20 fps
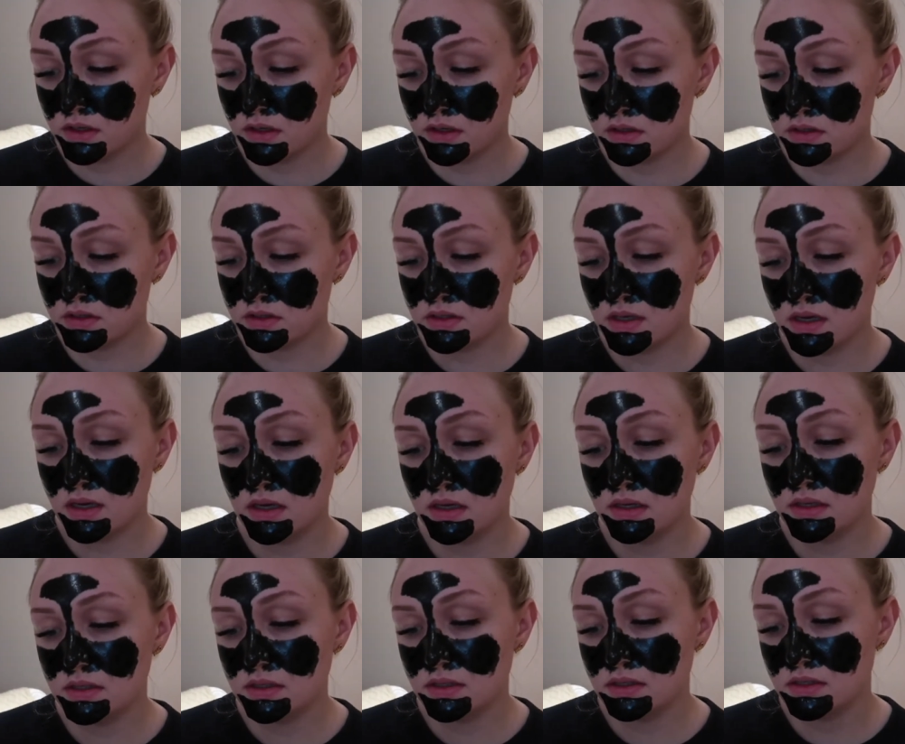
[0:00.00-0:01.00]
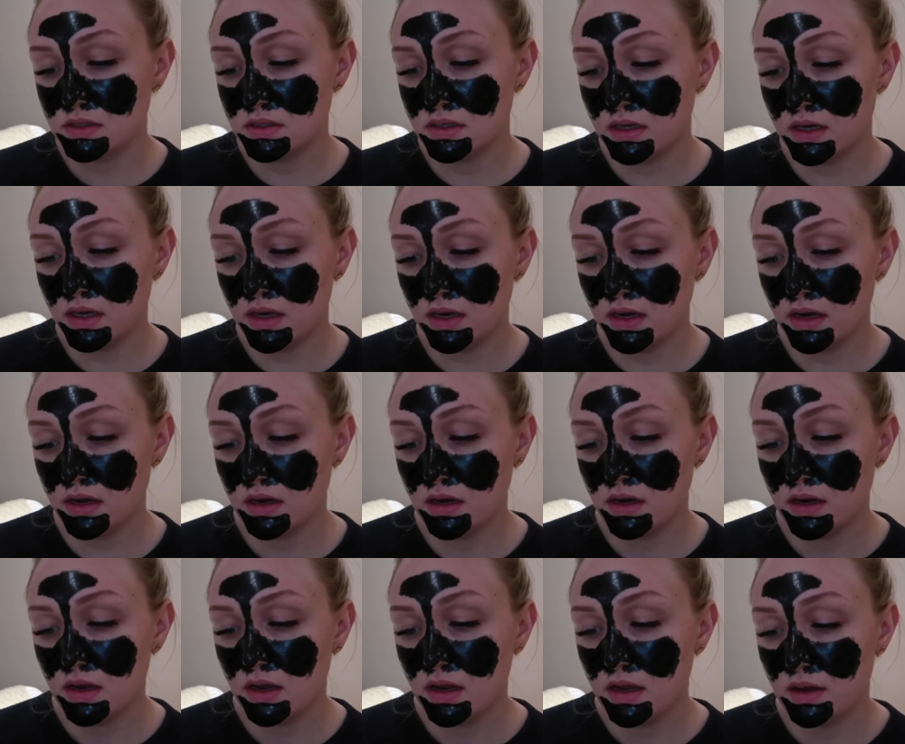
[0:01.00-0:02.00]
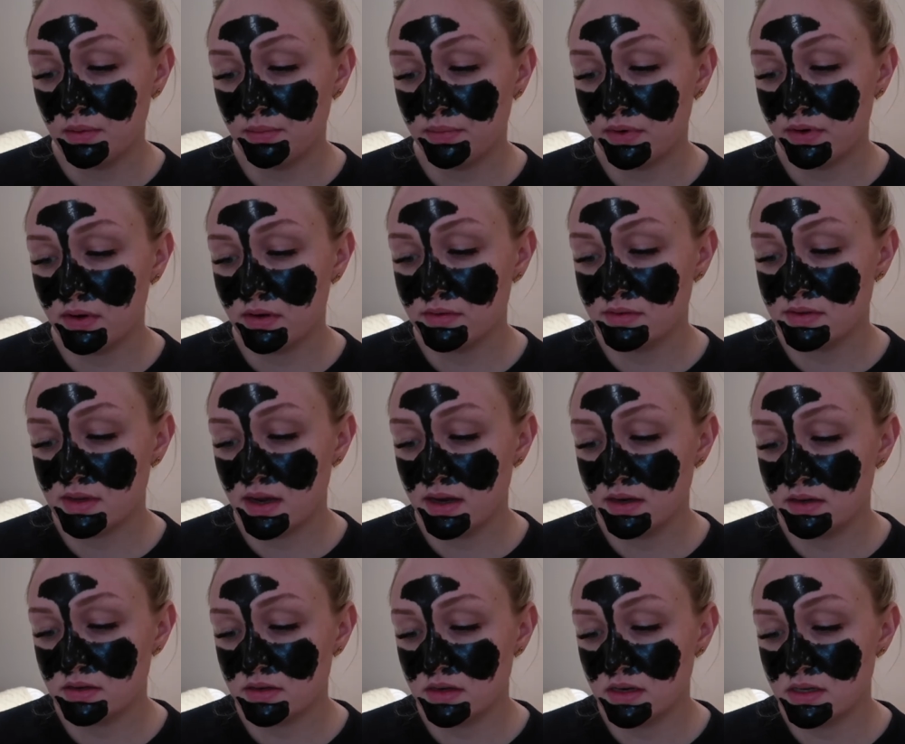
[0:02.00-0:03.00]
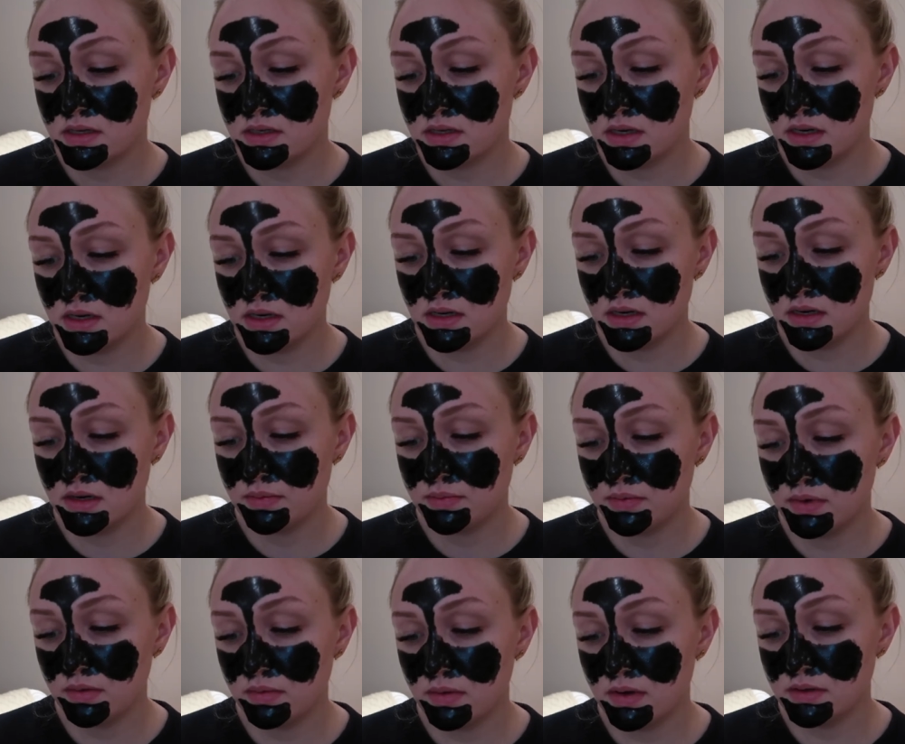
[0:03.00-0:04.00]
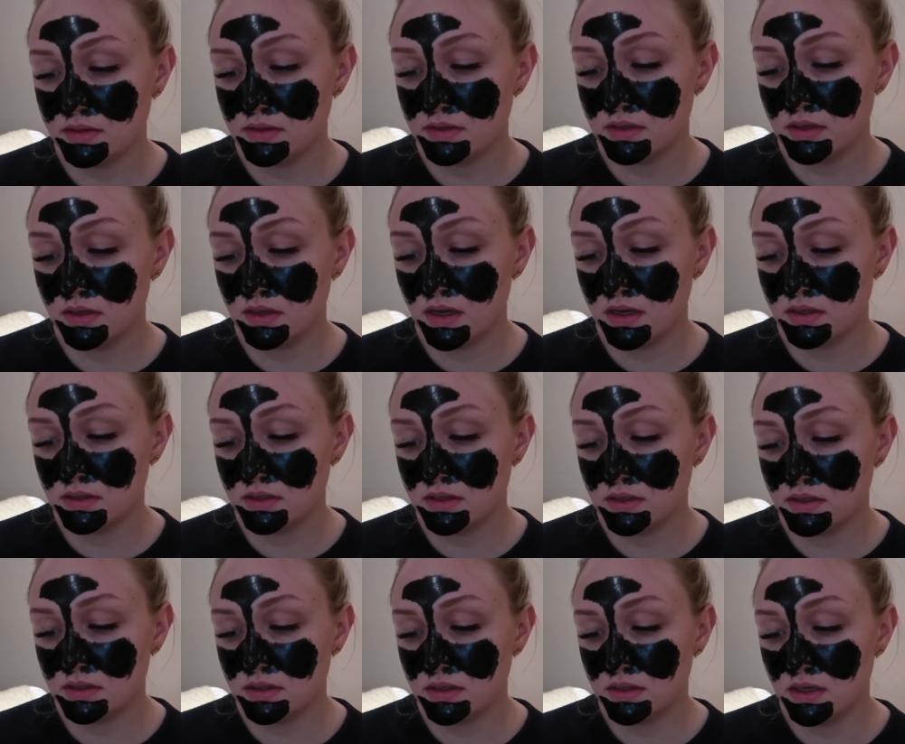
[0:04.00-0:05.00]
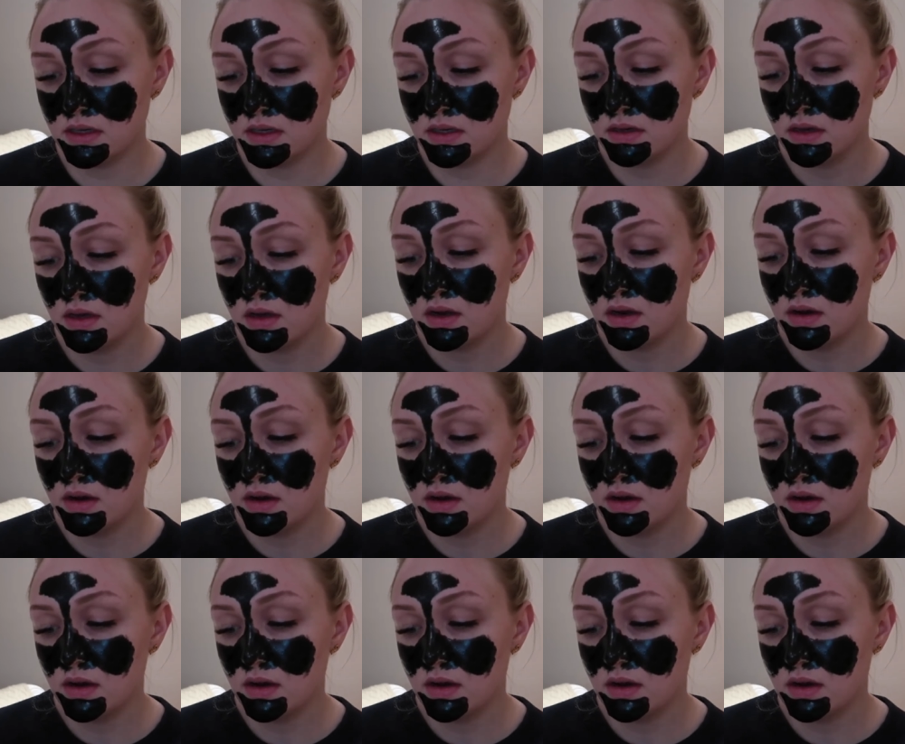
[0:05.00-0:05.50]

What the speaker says: It says it improves hydration, promotes elasticity,